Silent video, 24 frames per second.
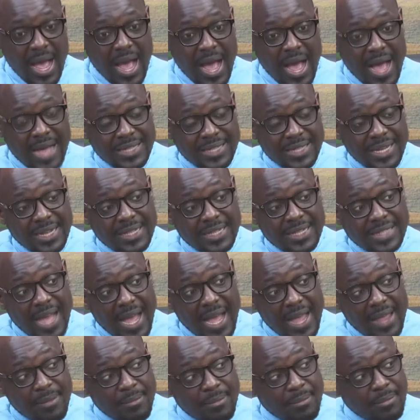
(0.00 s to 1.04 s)
as at the
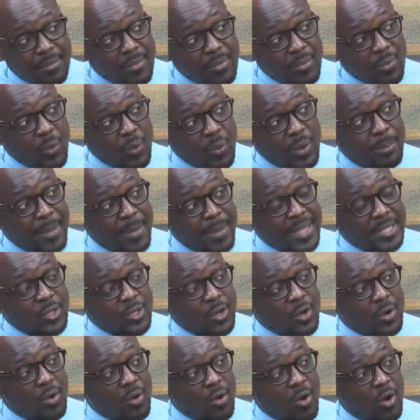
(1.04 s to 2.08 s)
time we met
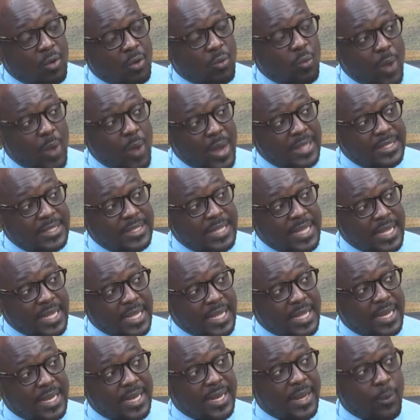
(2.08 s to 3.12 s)
on
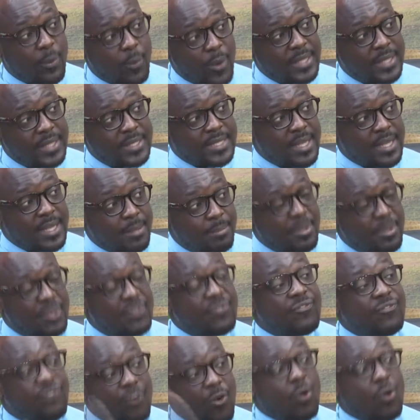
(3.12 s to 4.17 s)
Wednesday, the Wednesday
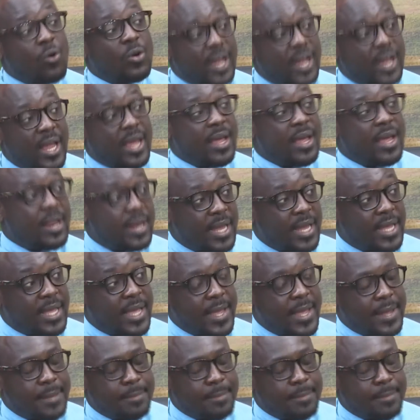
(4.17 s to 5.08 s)
before the game,